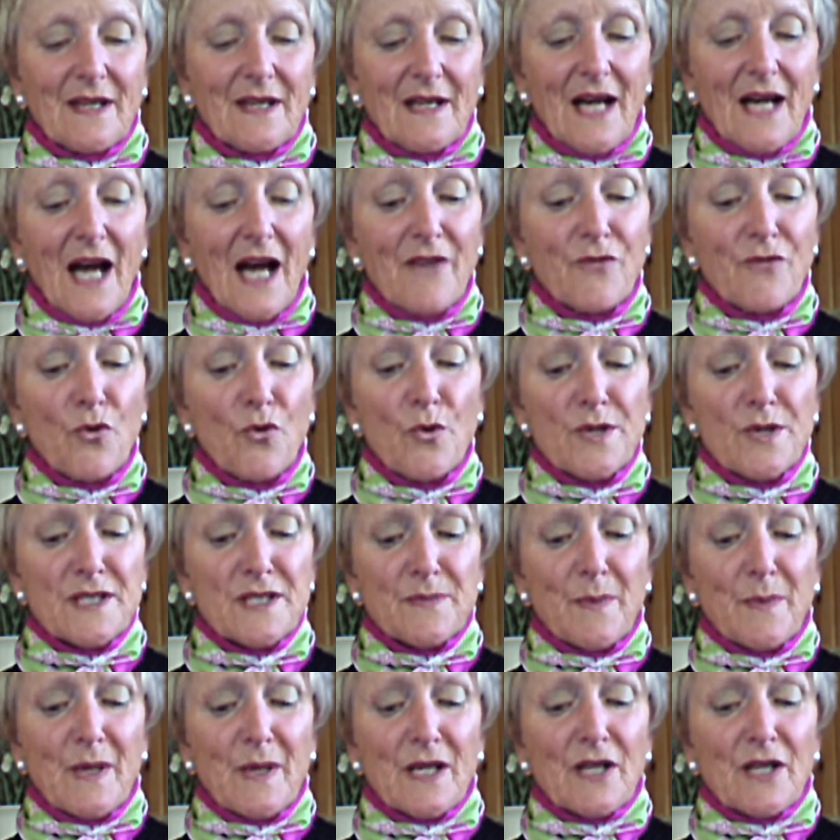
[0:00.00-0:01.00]
I've always
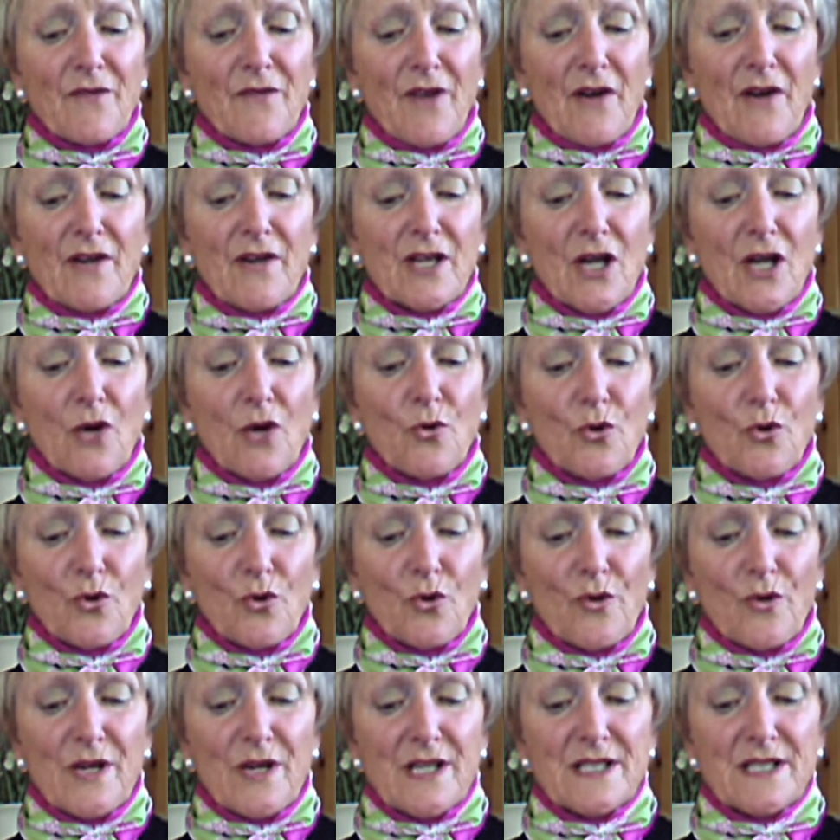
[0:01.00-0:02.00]
been very
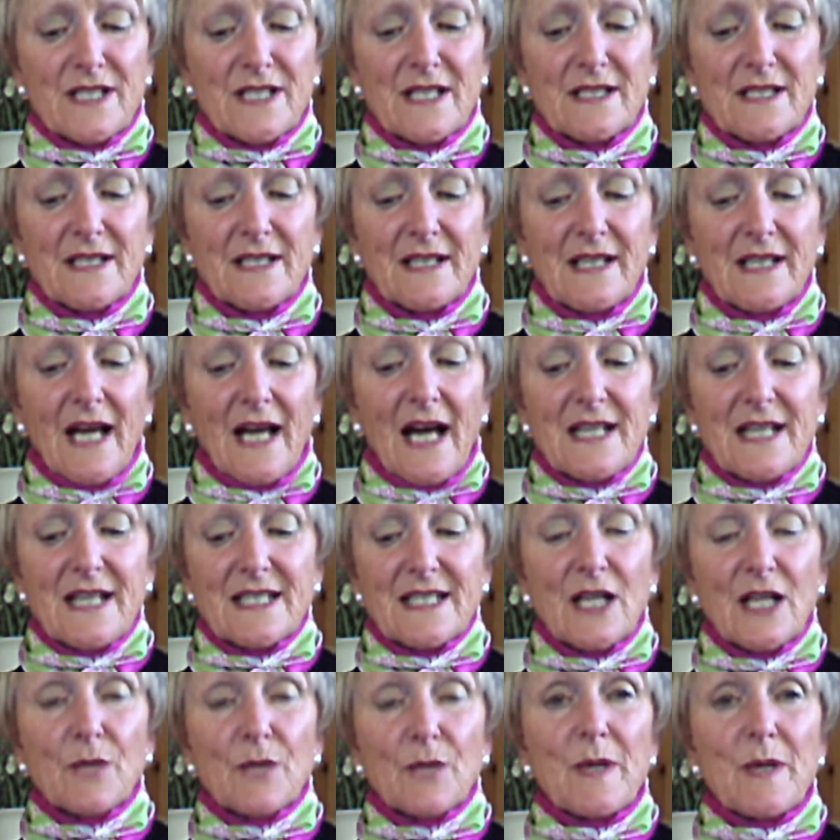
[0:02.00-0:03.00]
goal-oriented. I
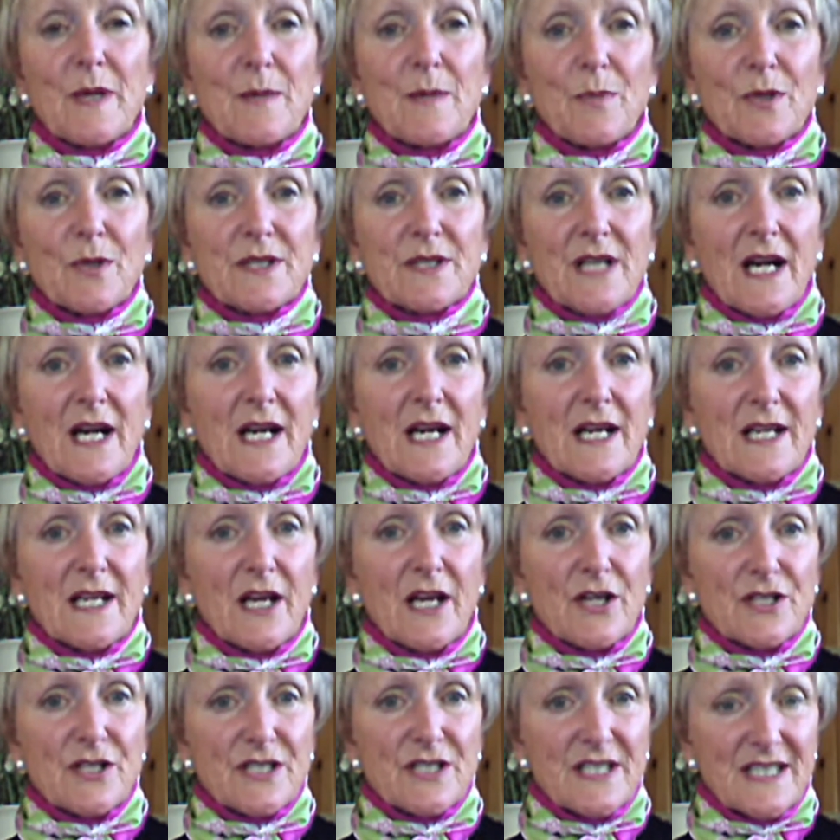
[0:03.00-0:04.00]
tell people that I
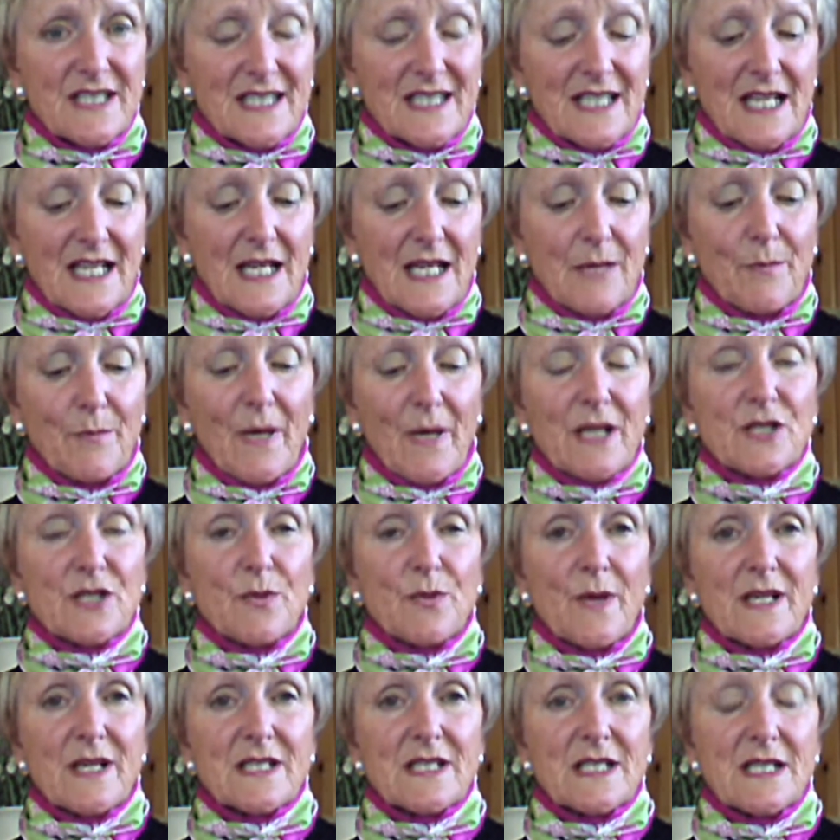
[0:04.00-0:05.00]
learned to ski in my
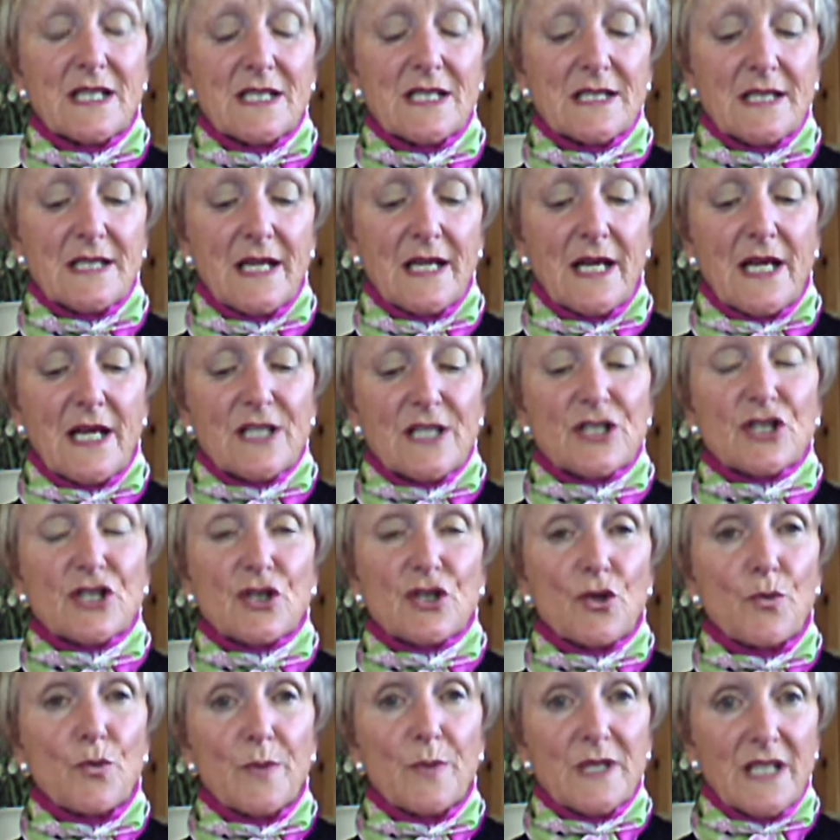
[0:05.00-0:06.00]
20s,
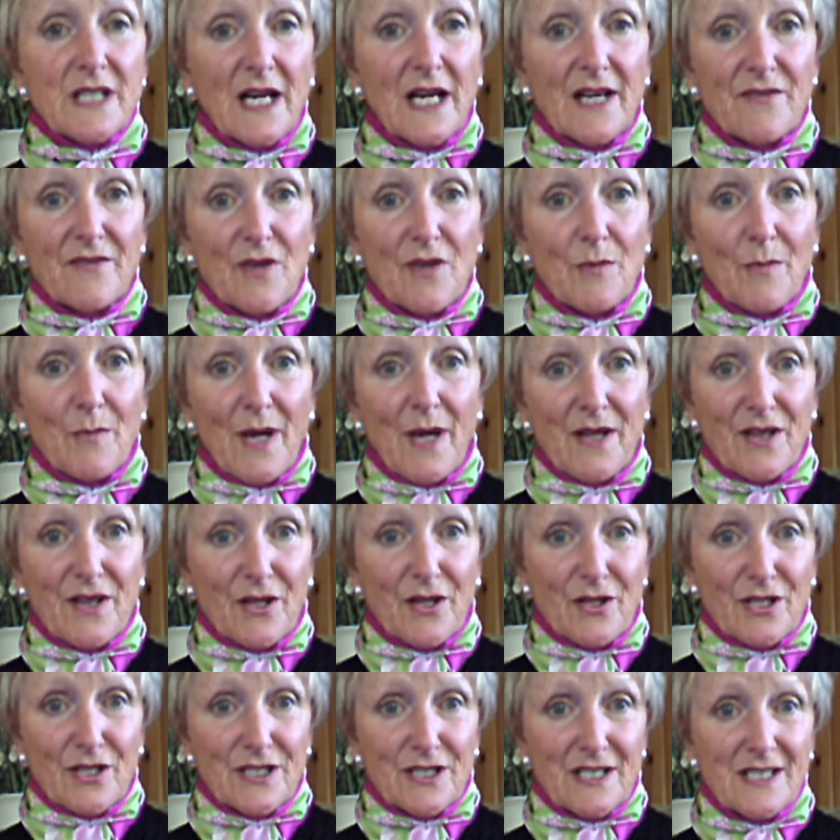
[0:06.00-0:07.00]
scuba dive in my
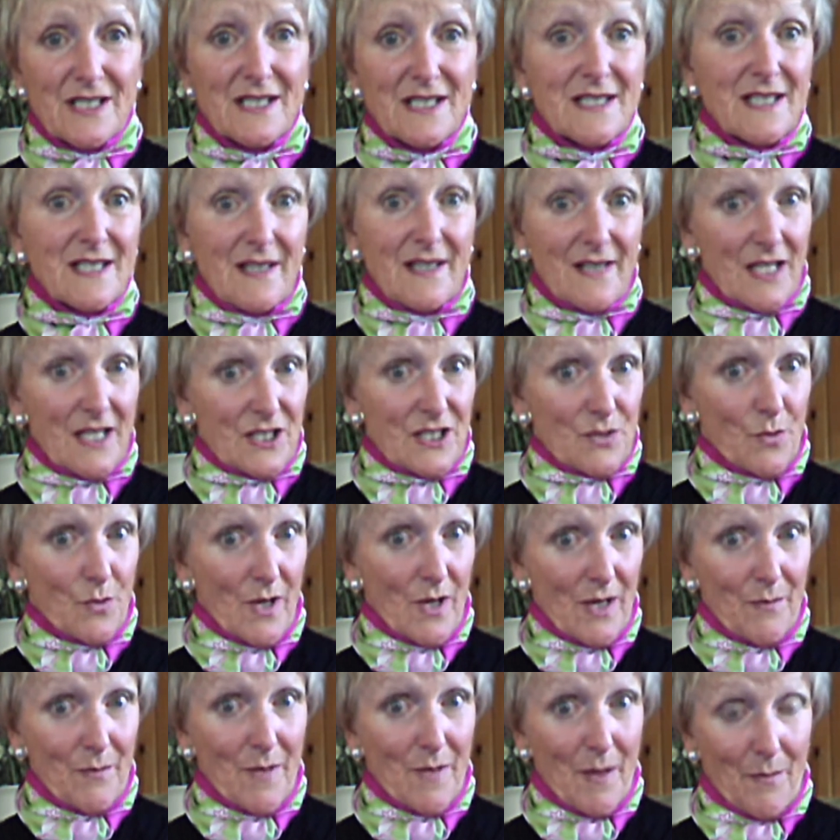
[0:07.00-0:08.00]
30s, that's
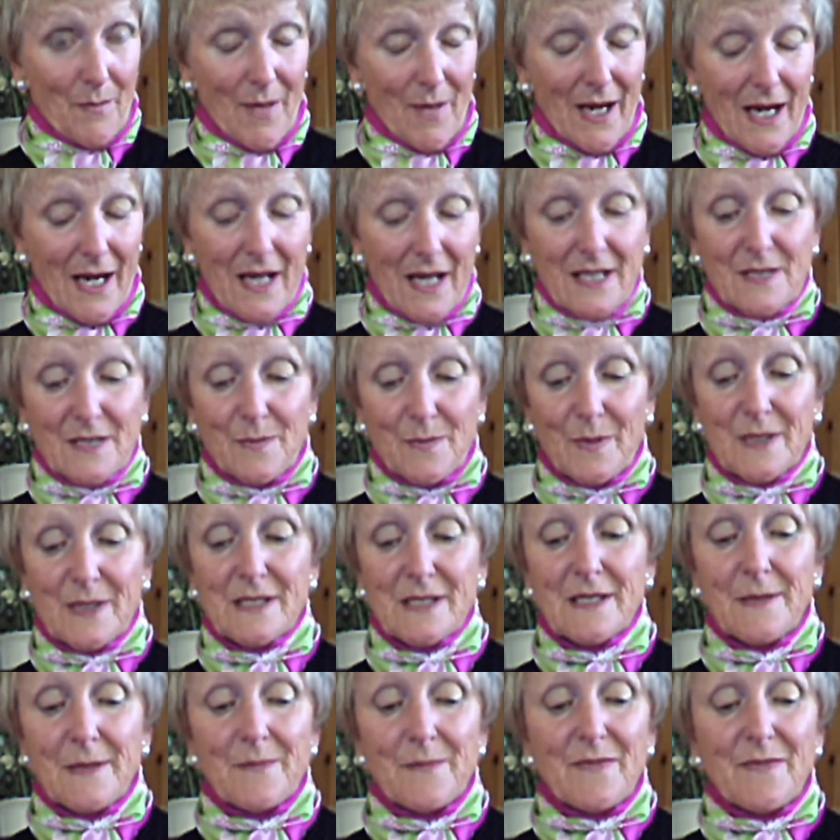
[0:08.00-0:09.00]
where I met my husband,